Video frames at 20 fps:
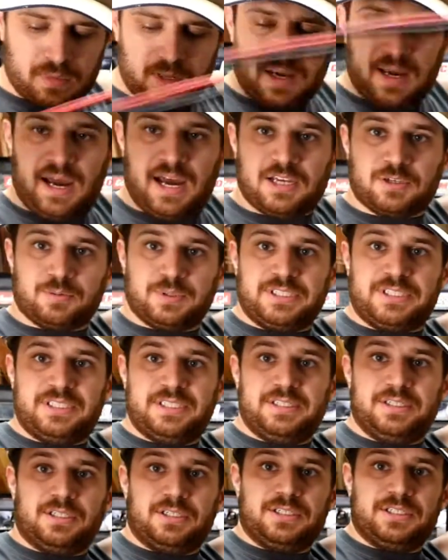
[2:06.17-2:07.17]
as we see,
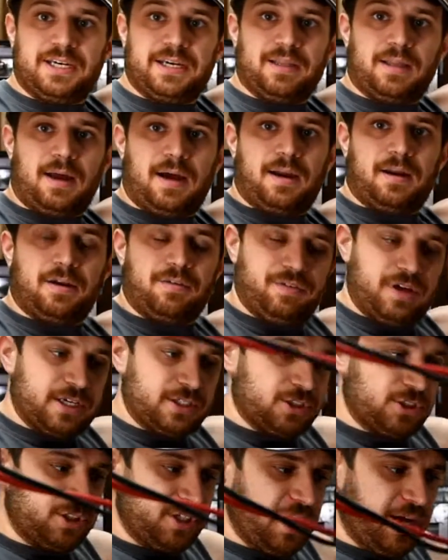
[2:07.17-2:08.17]
there's a lot of
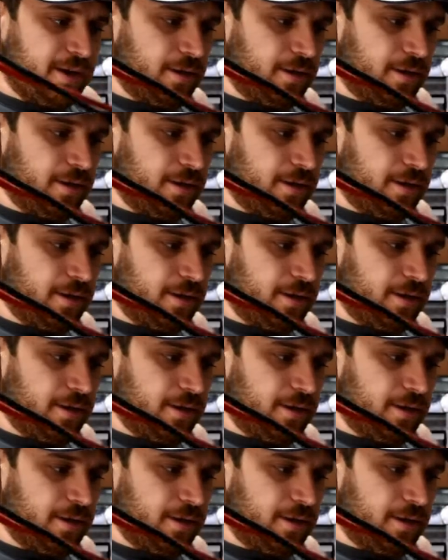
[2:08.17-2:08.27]
extra tail